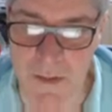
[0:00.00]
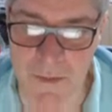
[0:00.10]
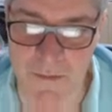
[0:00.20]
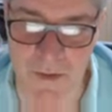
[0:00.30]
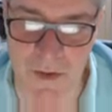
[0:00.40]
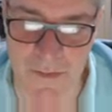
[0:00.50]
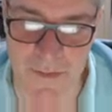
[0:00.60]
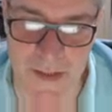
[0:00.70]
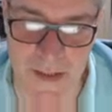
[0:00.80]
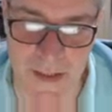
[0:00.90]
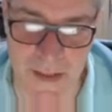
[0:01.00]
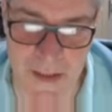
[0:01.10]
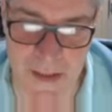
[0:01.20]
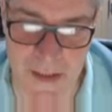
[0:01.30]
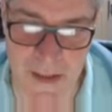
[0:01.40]
We've got
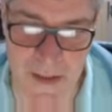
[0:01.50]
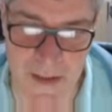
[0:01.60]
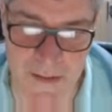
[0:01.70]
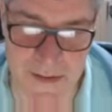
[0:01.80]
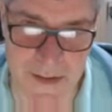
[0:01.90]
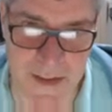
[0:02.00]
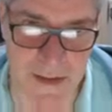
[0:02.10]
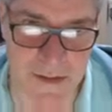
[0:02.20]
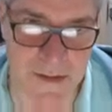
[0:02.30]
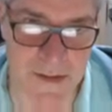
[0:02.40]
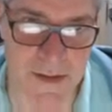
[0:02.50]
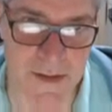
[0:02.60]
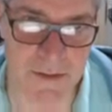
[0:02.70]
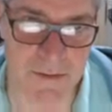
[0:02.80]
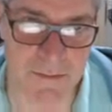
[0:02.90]
the uh,
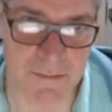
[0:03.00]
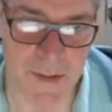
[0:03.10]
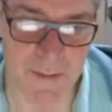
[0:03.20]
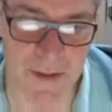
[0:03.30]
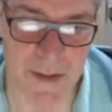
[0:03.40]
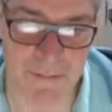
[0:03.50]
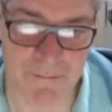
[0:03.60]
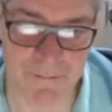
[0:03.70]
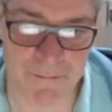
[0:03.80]
DDR2 memory.